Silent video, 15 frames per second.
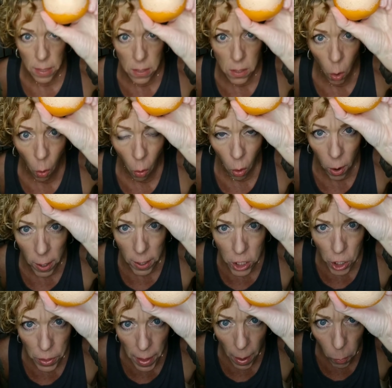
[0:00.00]
is the
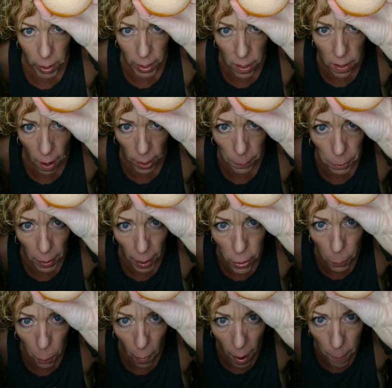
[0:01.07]
orange that we did not apply
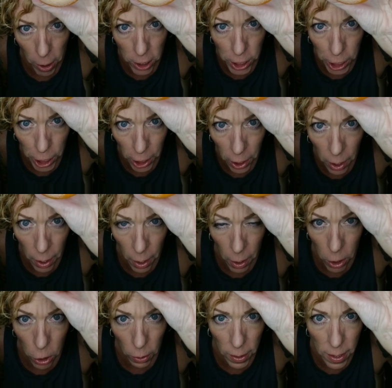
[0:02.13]
the primer to.
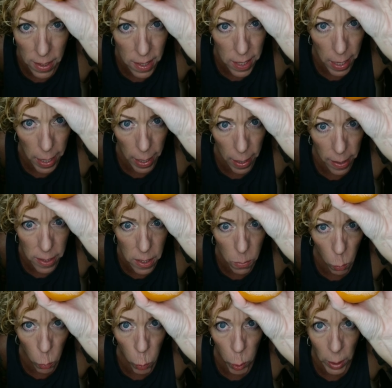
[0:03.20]
You can see it's
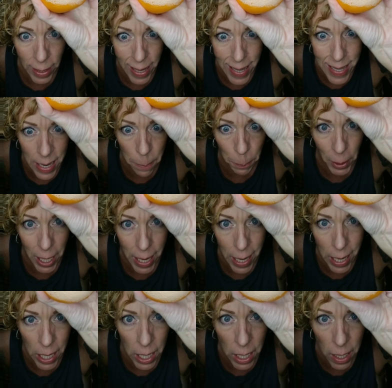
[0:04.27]
really
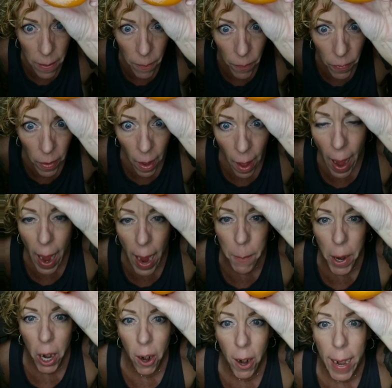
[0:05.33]
dimply. Hi,
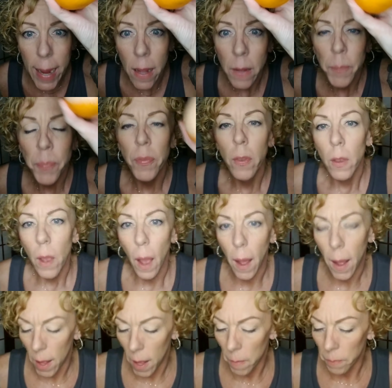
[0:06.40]
Mary.
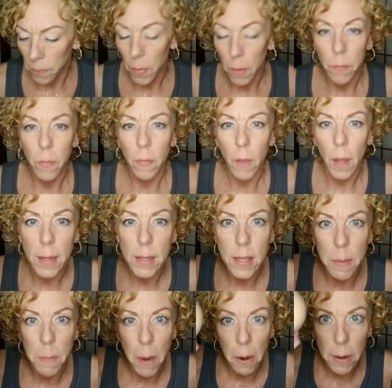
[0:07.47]
I can
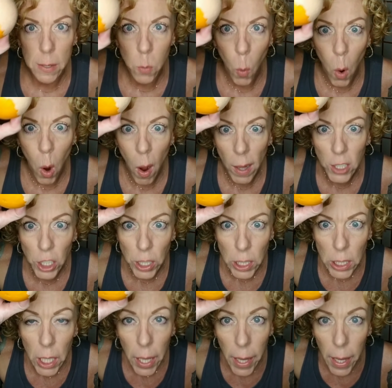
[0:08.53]
see Mary's
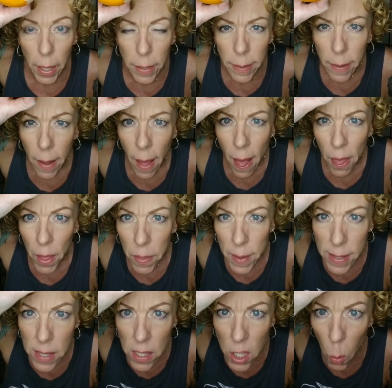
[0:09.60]
watching. And then
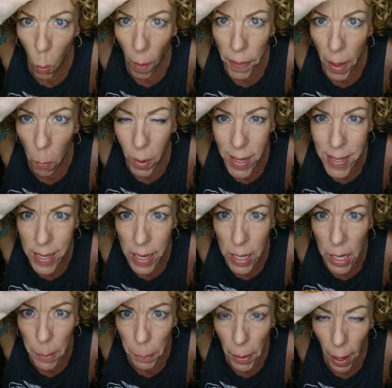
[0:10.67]
this is the one that we did
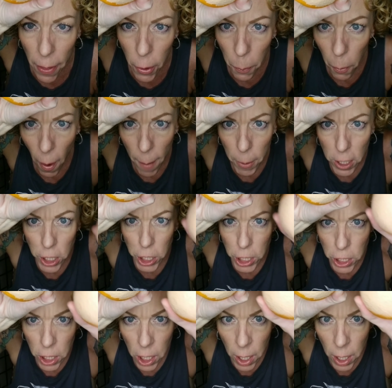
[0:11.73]
apply the primer to.